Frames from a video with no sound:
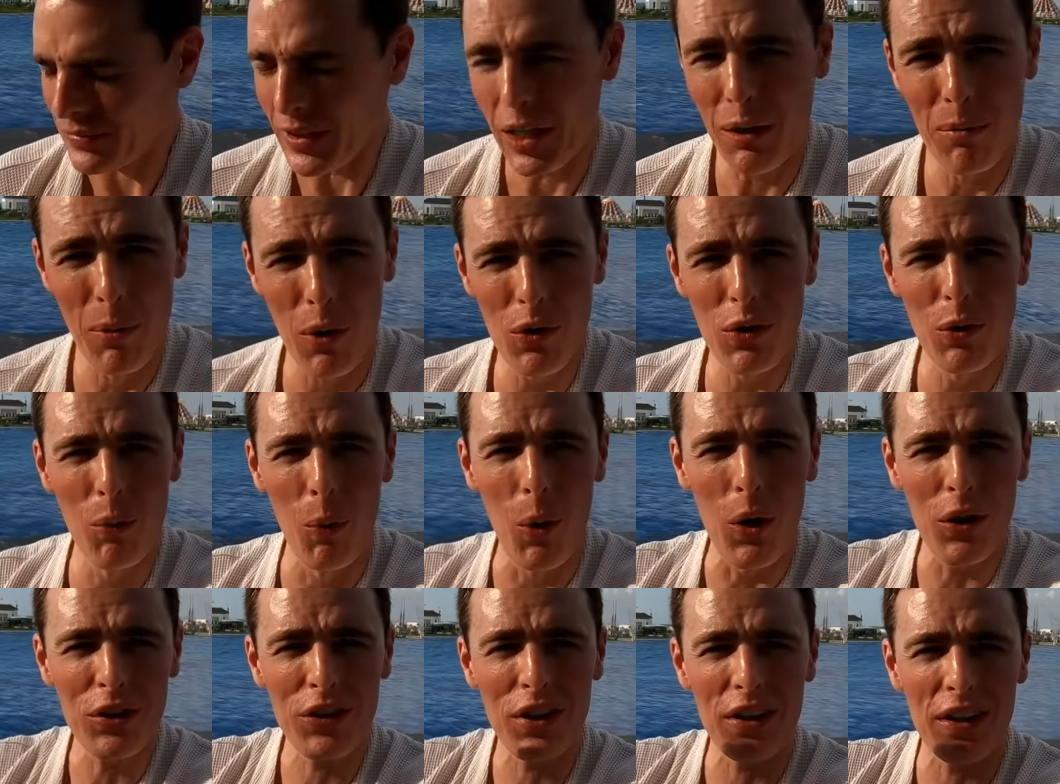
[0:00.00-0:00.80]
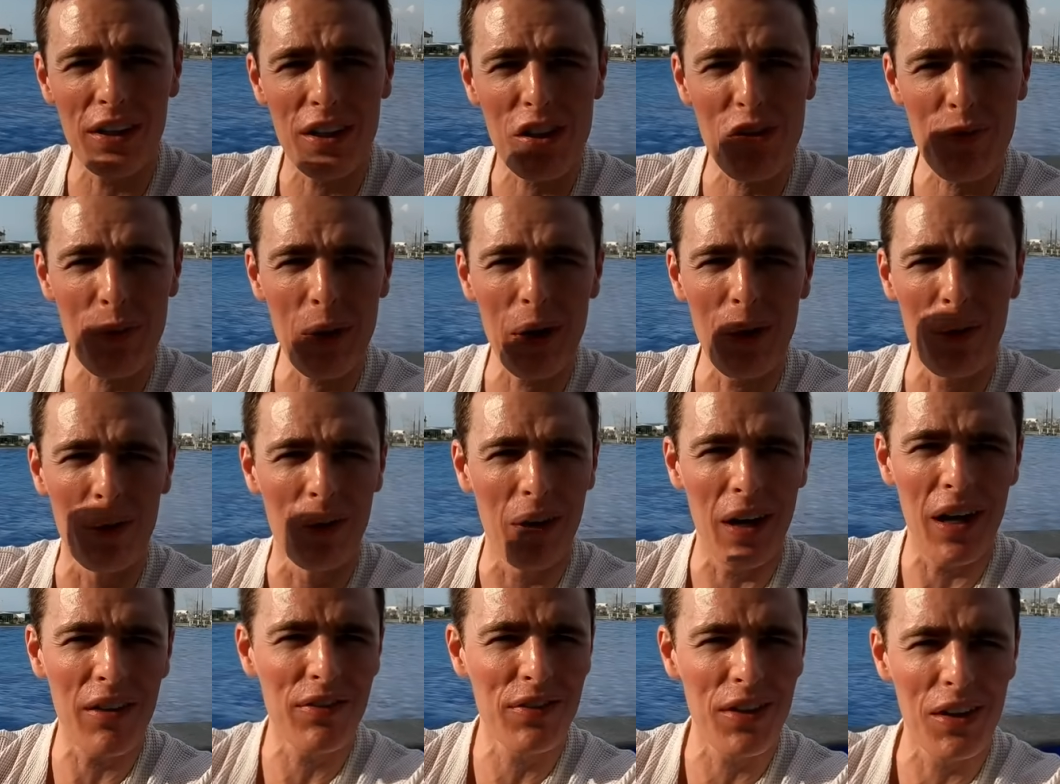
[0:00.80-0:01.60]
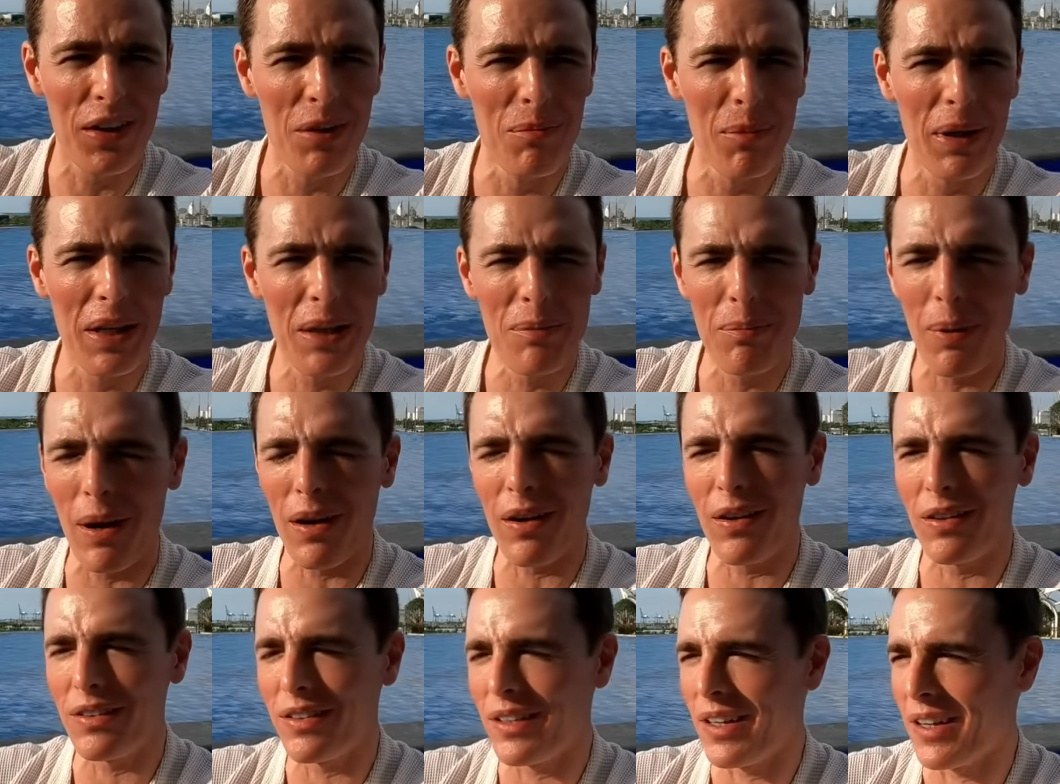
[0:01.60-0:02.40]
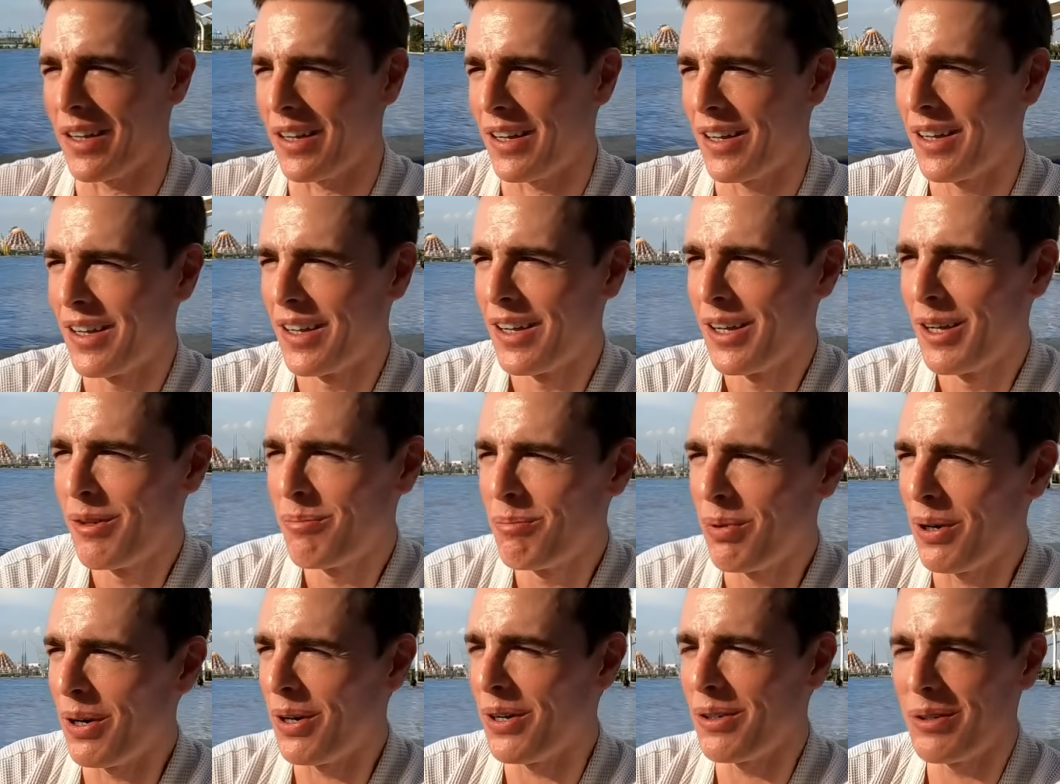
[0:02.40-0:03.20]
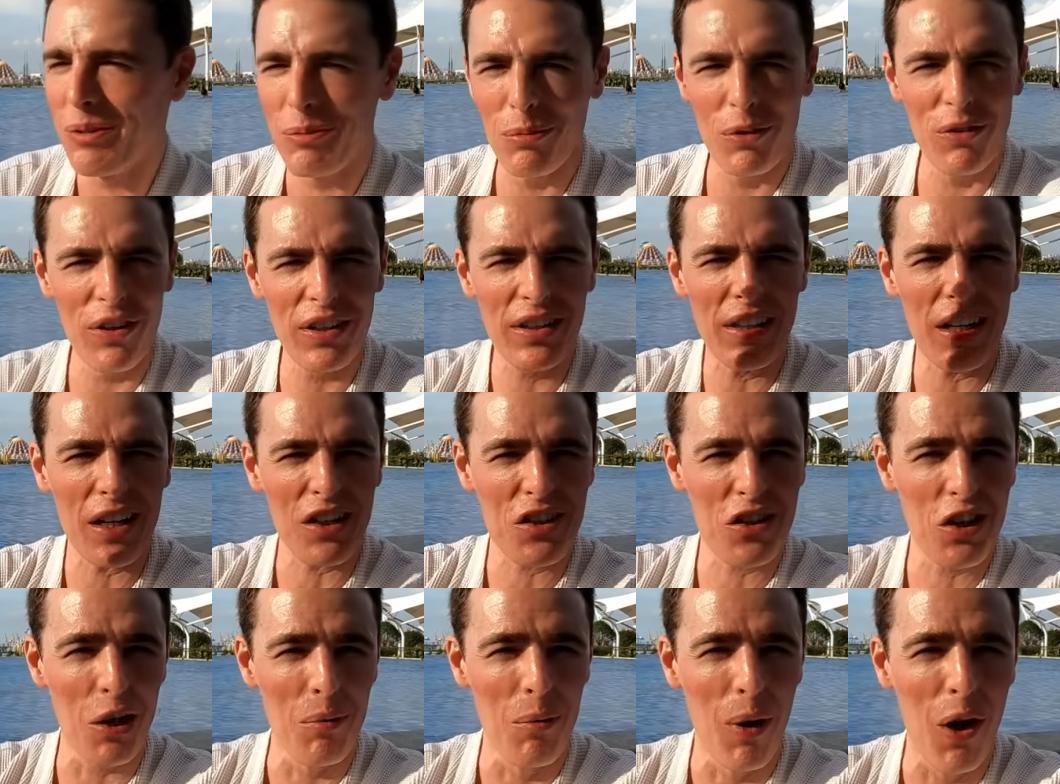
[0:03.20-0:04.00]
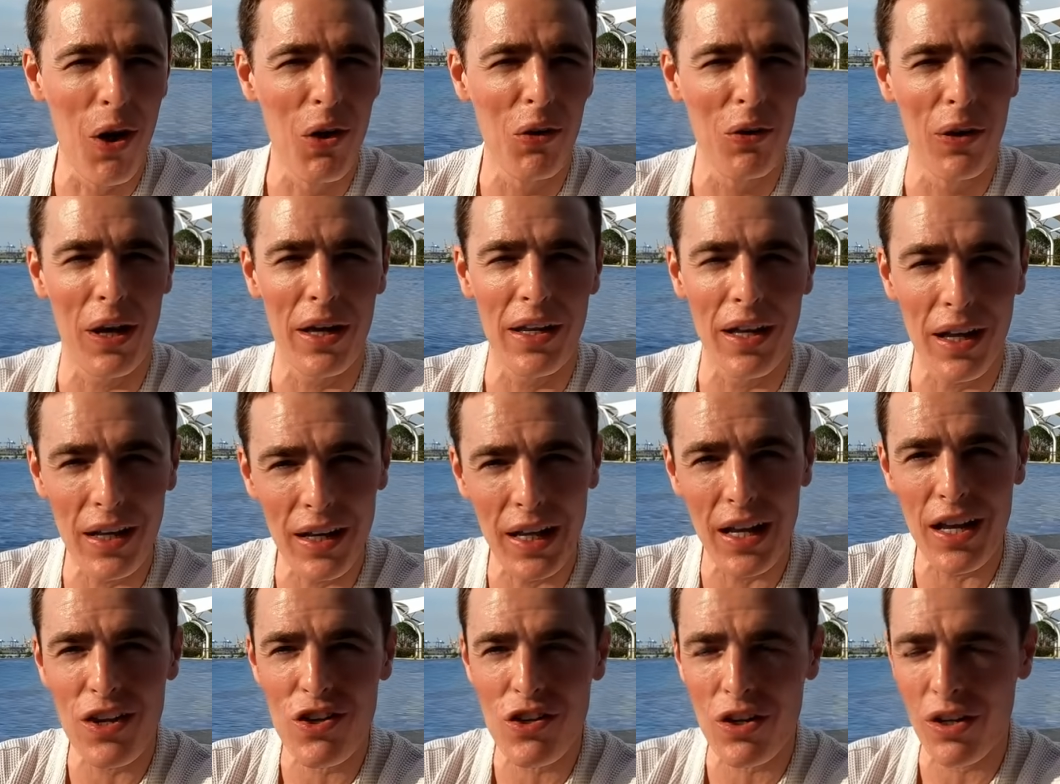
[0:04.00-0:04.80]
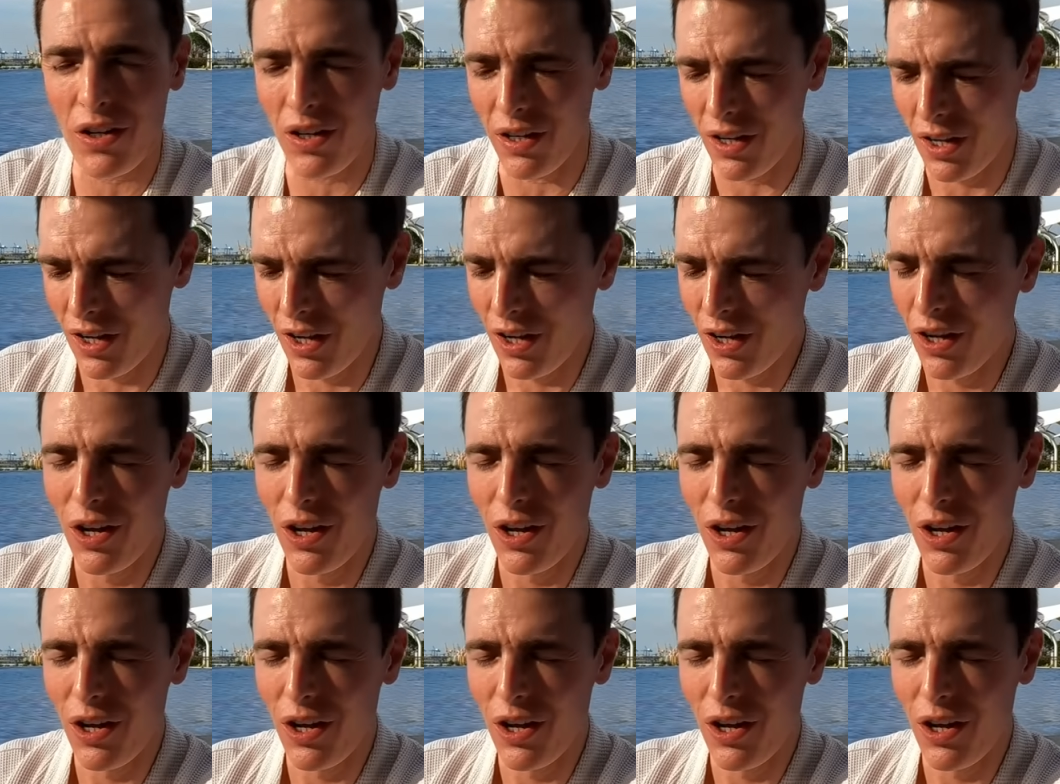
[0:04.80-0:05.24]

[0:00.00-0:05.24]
And I'm on the water as well. I haven't done the mini bar hunt yet, but we're right next to a mall. And in Asia,